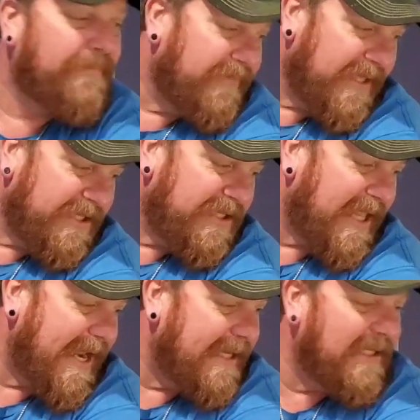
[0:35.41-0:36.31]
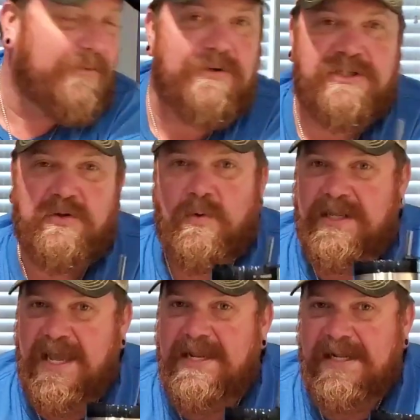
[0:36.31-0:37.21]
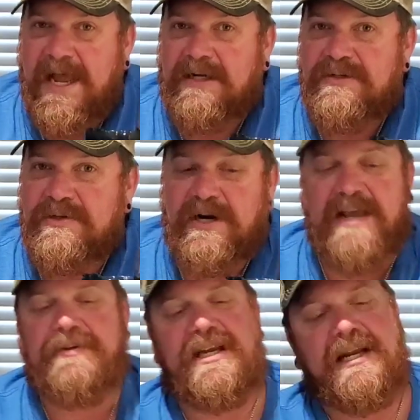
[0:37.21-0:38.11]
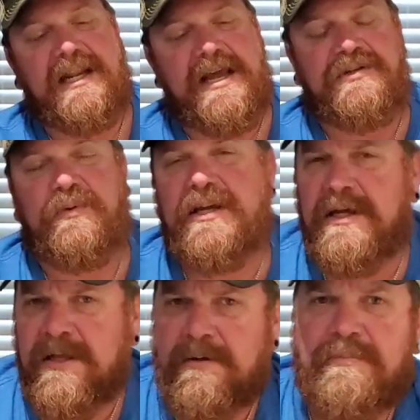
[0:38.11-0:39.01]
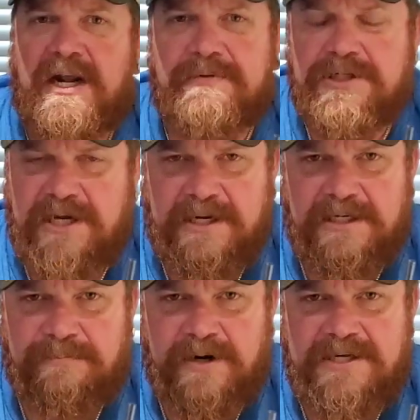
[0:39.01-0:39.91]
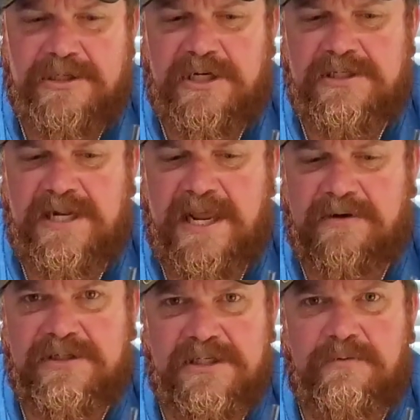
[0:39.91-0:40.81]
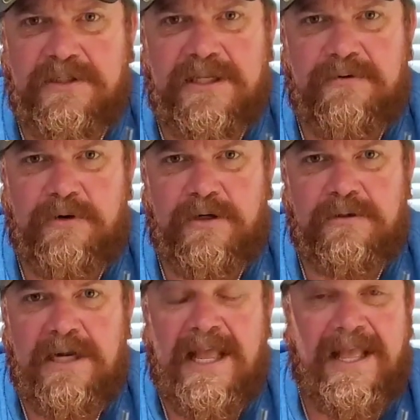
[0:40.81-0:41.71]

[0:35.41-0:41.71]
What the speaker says: This Stanley was $28 on Amazon last week, but I was checking the price just now to see what they were,